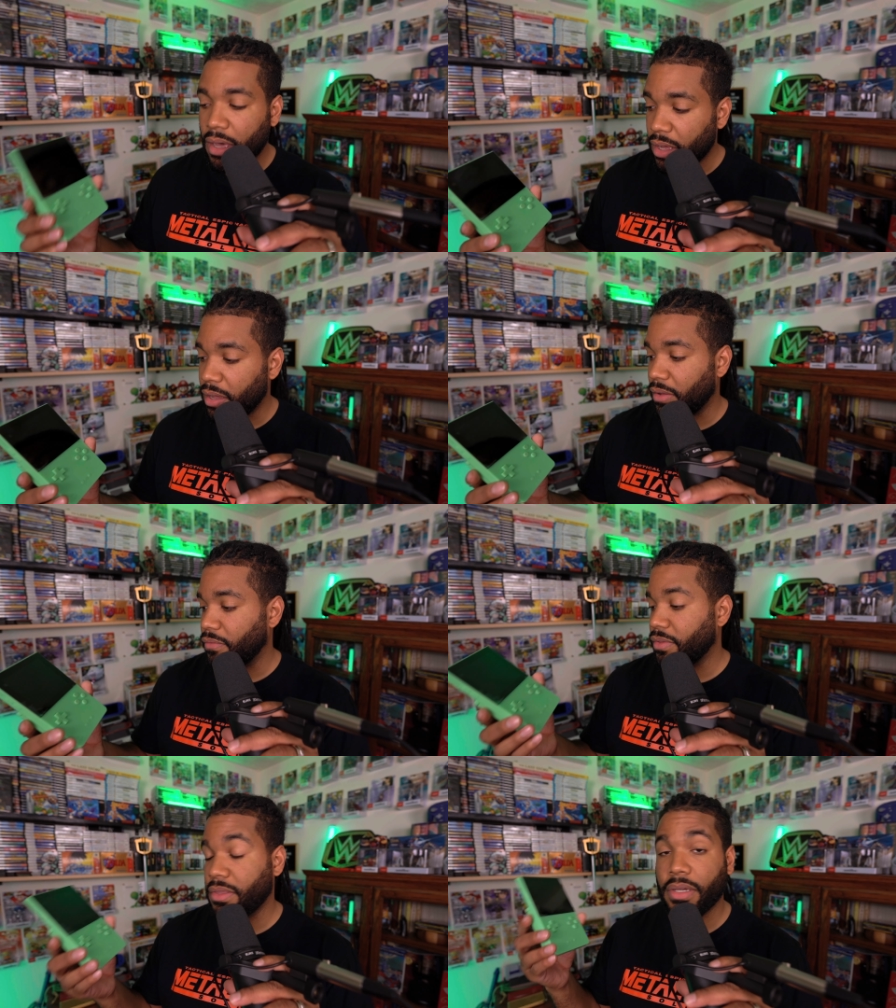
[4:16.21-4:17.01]

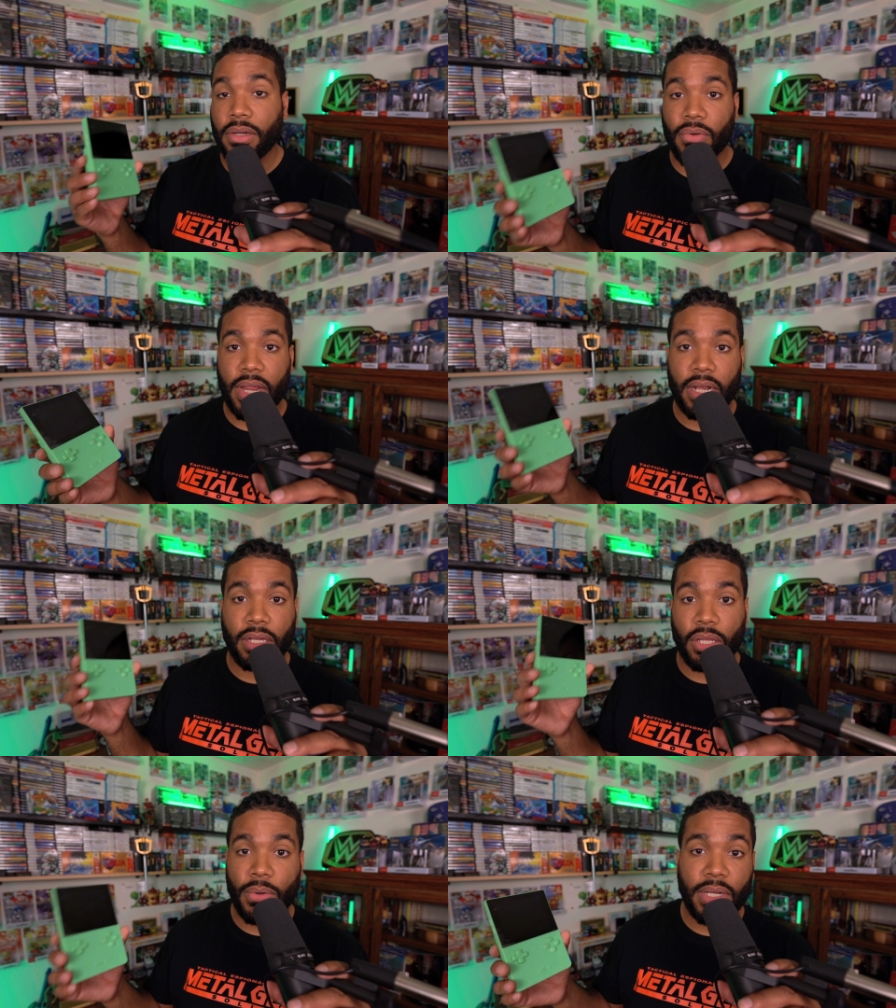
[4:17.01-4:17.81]
of the green
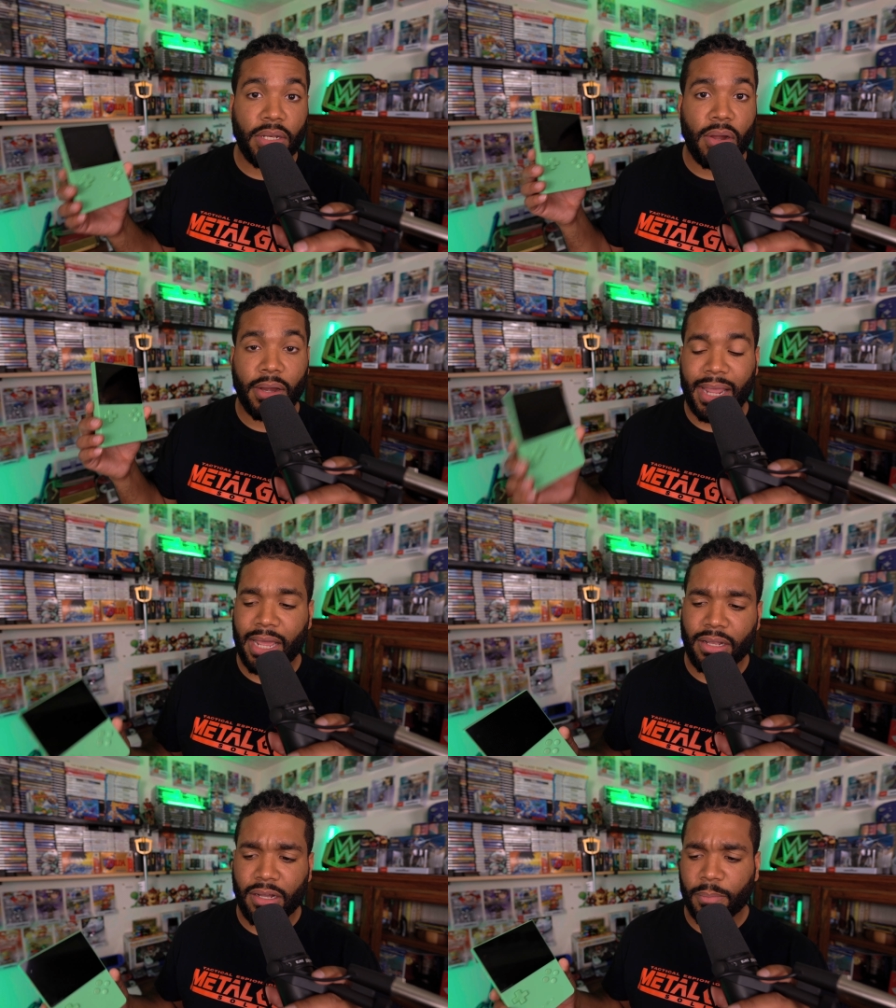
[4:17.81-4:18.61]
glow in the dark
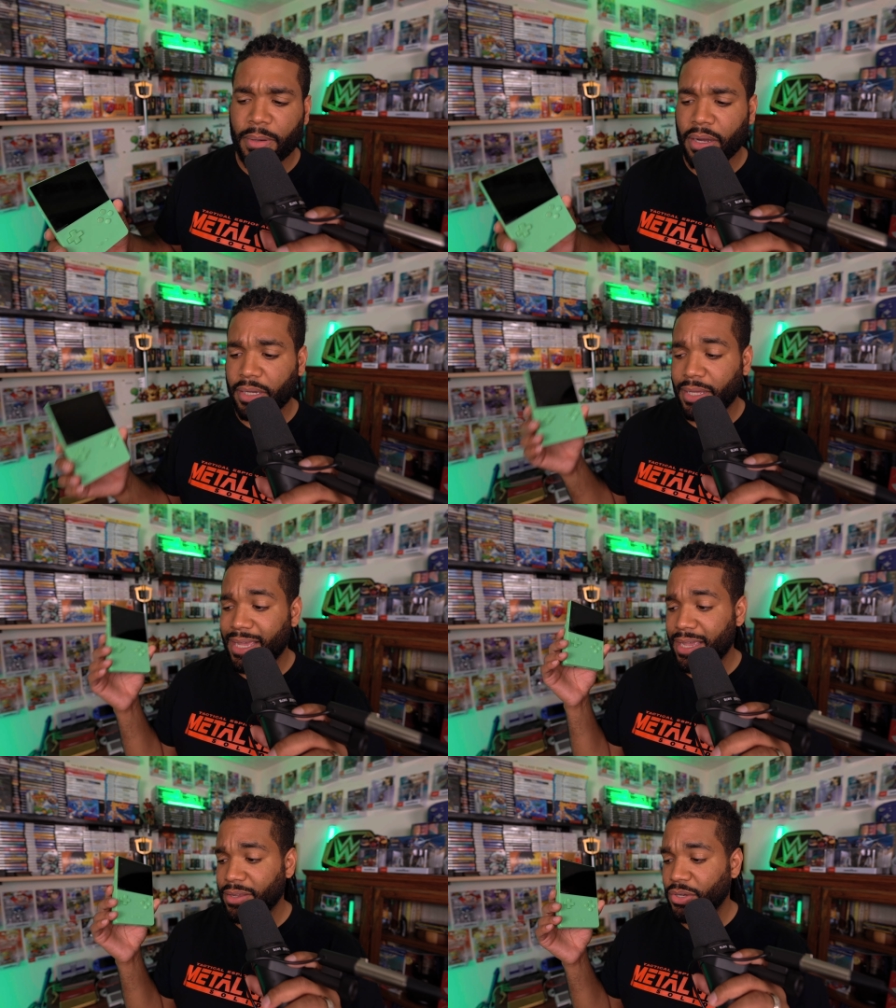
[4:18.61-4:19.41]
analogue pocket
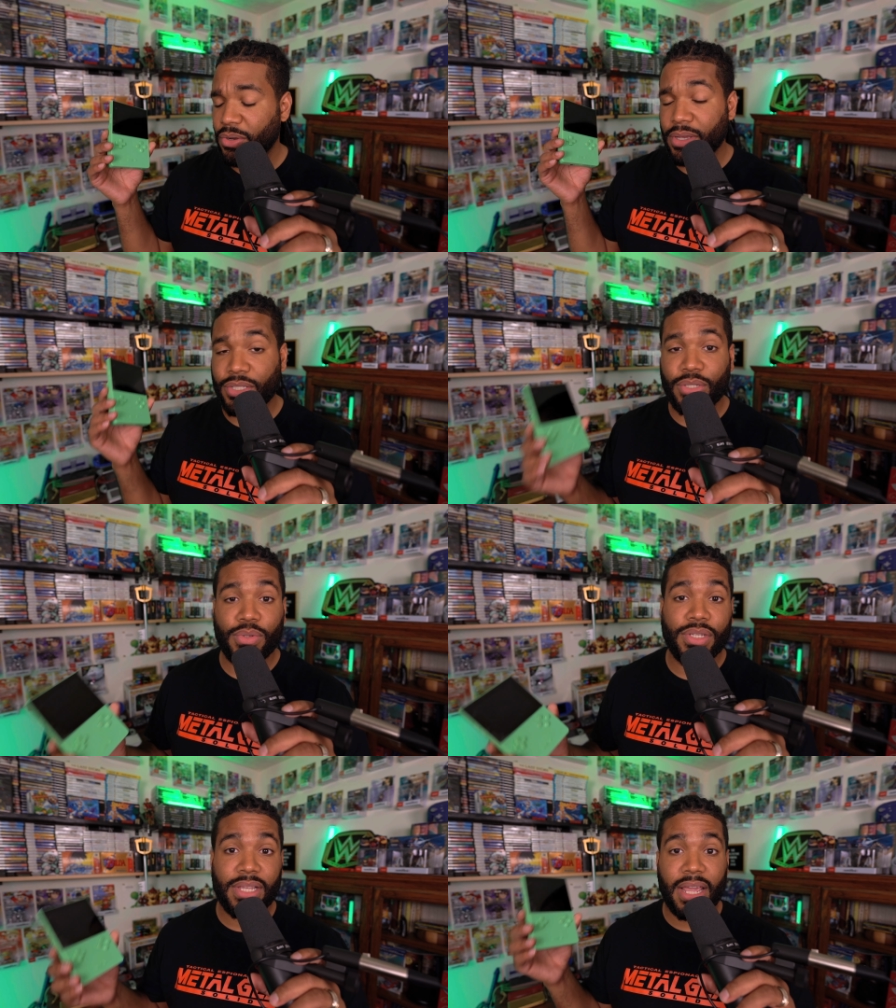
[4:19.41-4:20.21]
and you know as
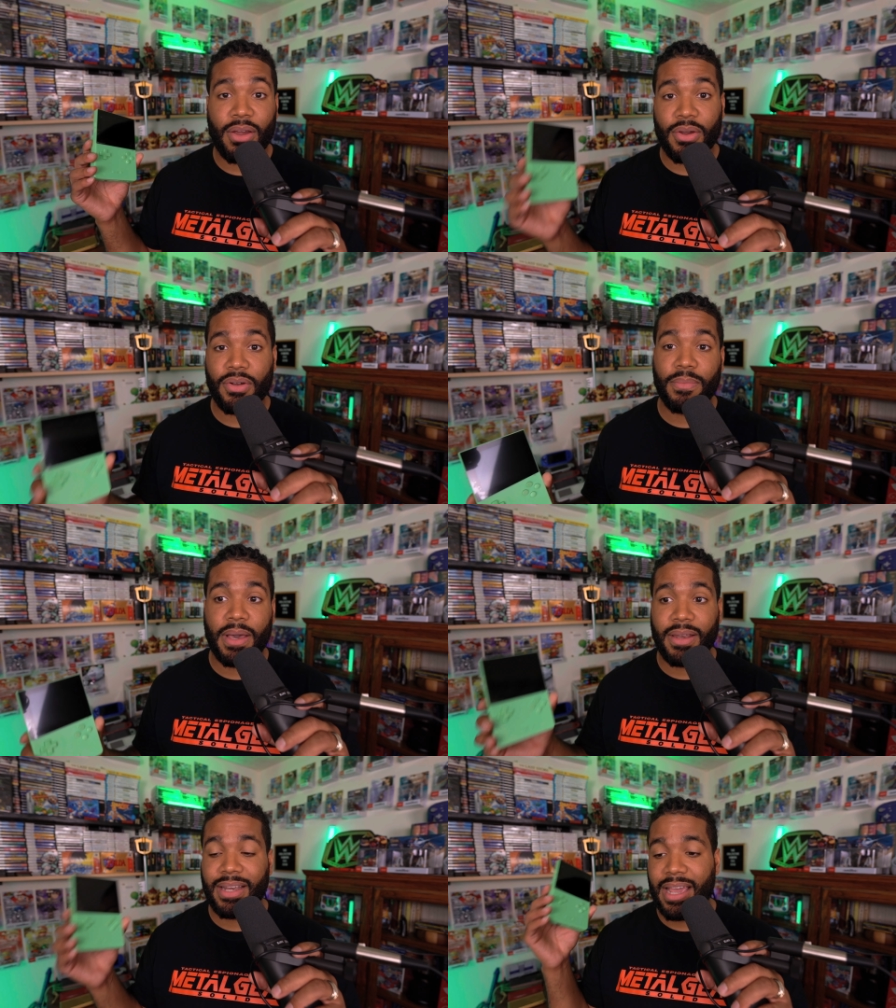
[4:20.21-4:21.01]
soon as i heard
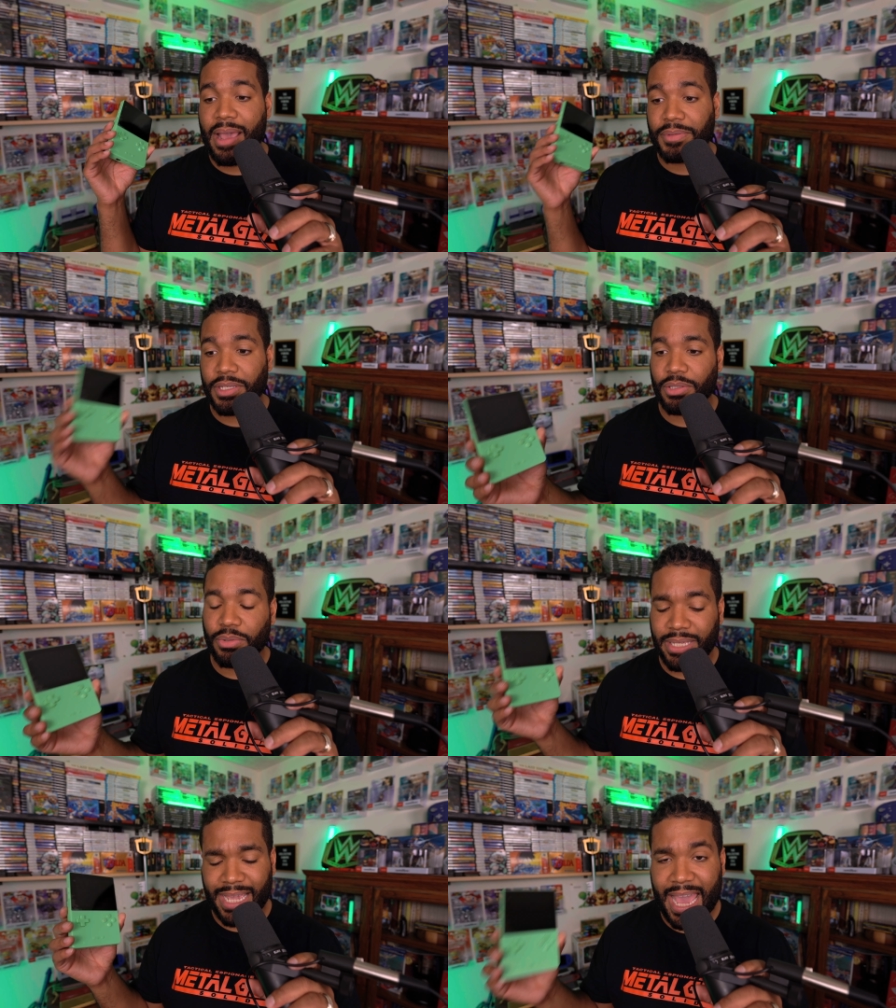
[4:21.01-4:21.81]
about it i
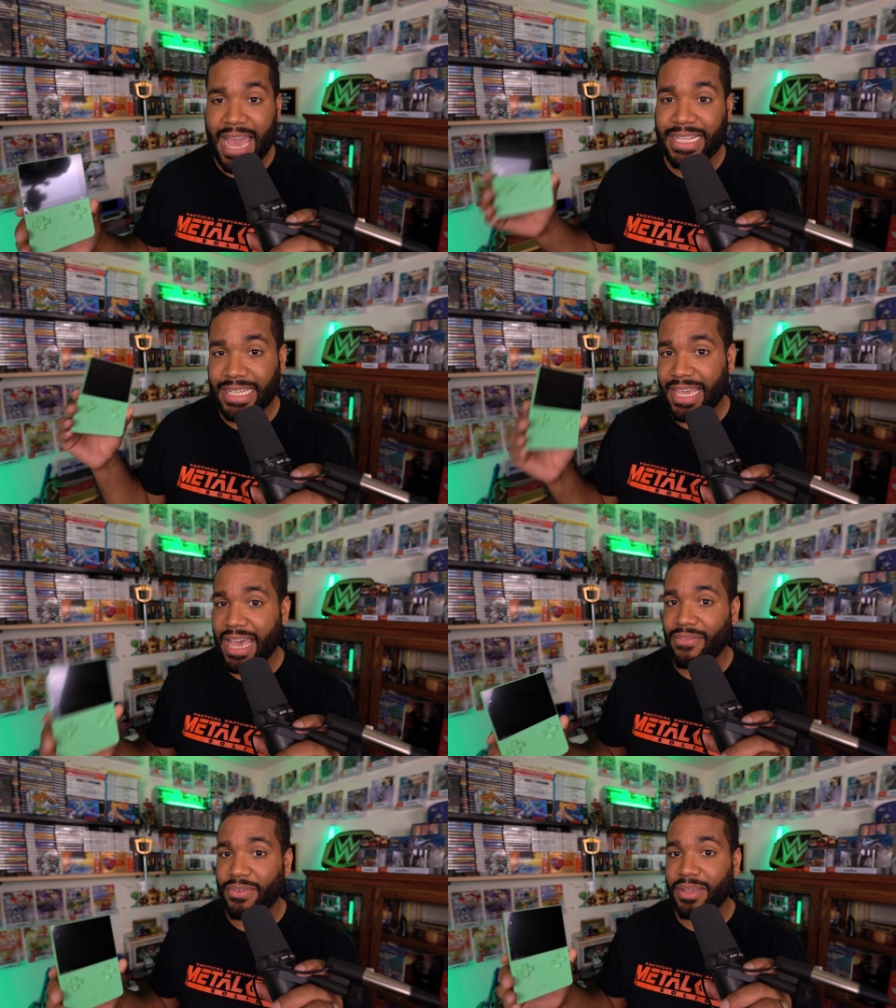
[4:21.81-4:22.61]
absolutely had to
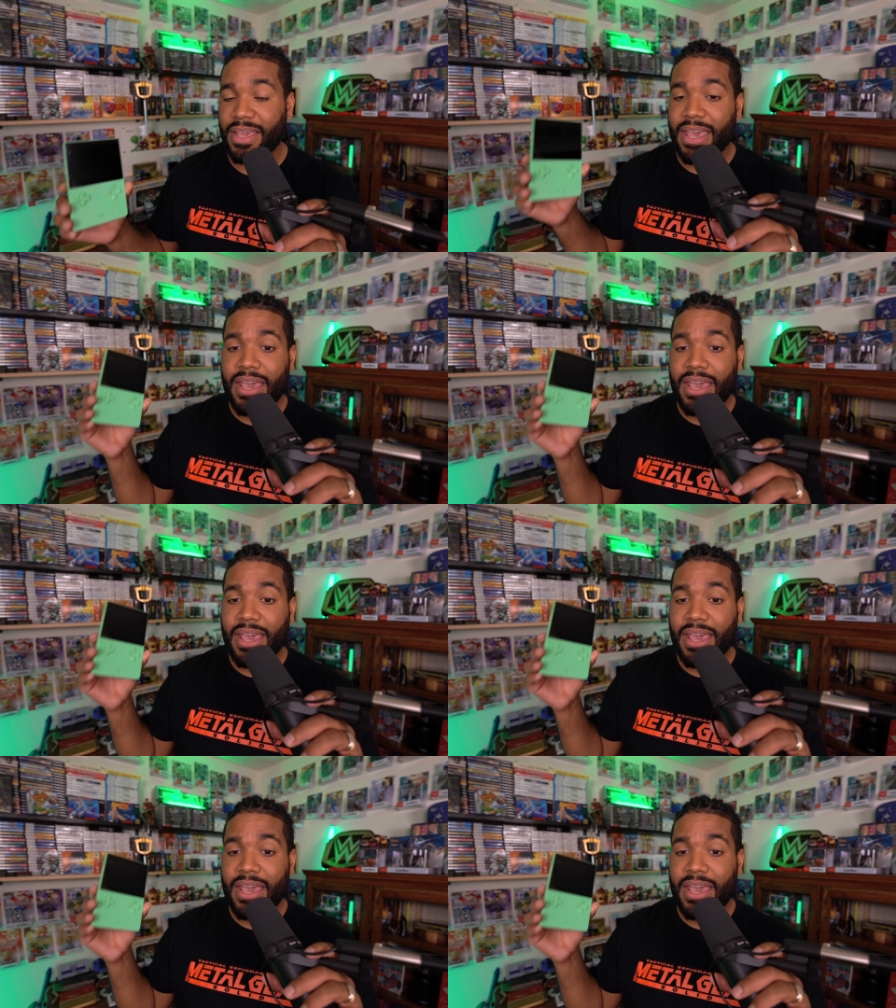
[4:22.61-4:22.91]
have it